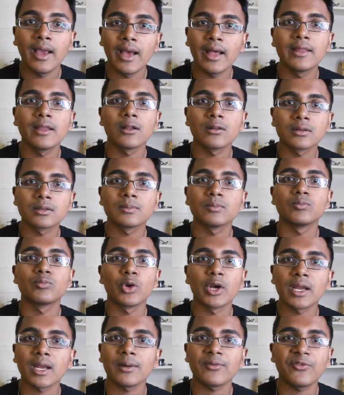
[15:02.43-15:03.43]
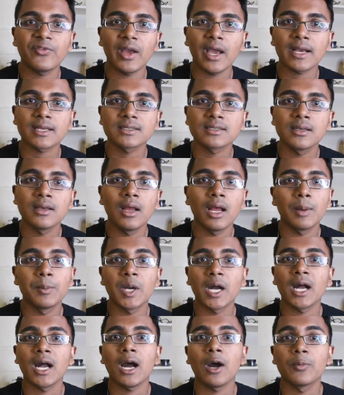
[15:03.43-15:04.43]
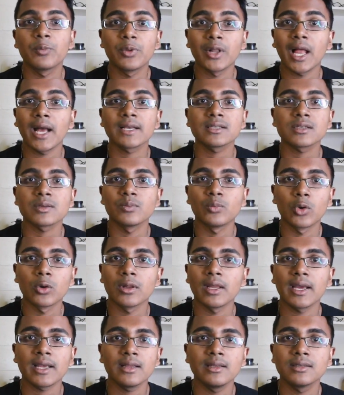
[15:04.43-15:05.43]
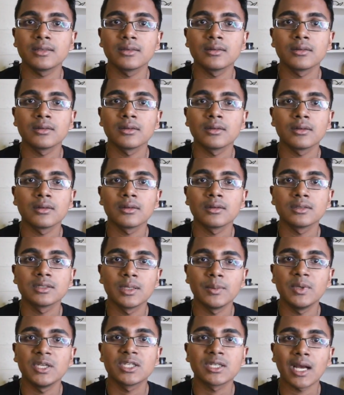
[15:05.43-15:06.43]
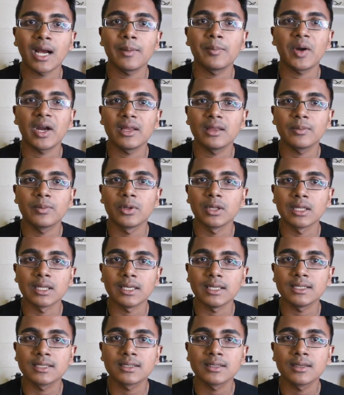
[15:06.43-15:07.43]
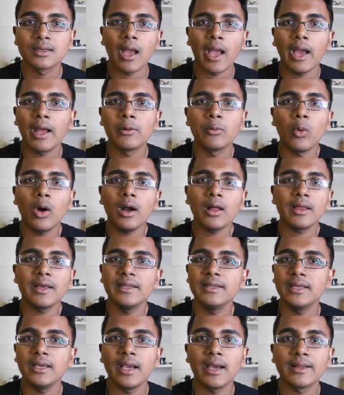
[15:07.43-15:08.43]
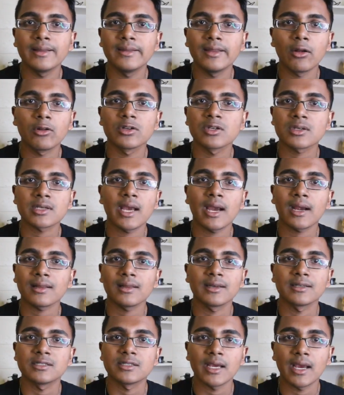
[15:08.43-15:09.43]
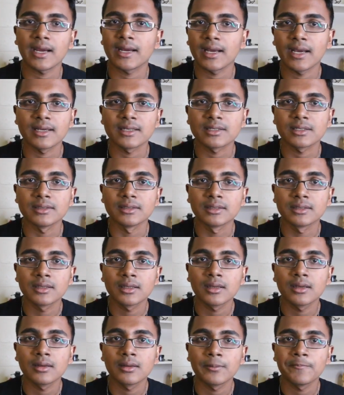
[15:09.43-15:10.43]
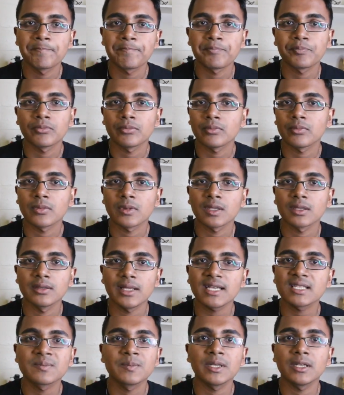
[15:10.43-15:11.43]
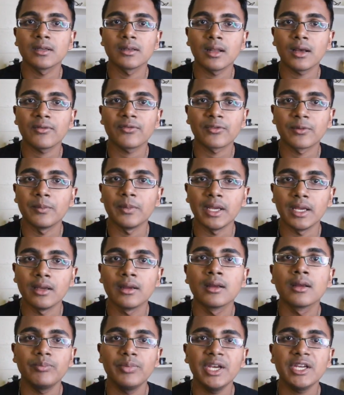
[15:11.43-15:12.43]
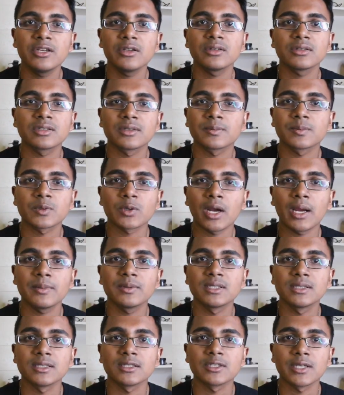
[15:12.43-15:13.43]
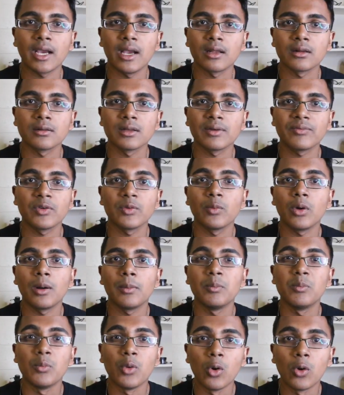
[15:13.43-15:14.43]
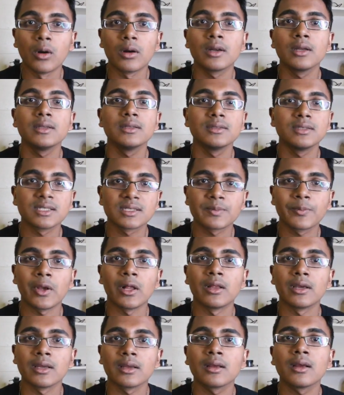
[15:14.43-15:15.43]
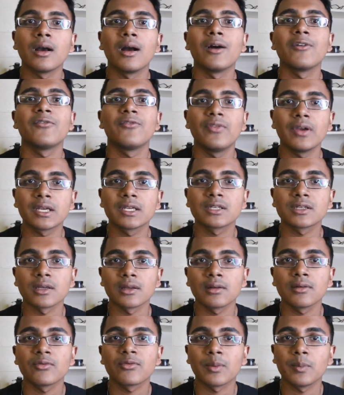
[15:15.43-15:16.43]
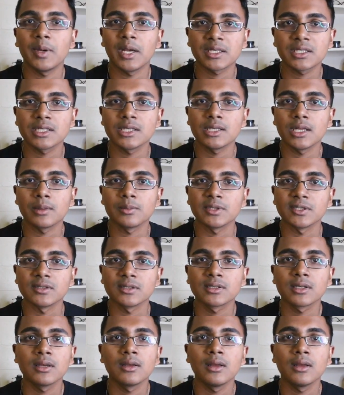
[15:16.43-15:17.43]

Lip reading: and they'll bring up facts about how blacks are more likely to be shot by the police, and while in the end, they'll just act like jackasses. That's been enough for me. Be sure to subscribe to the channel if you want more dispelling of fiction from SJWs.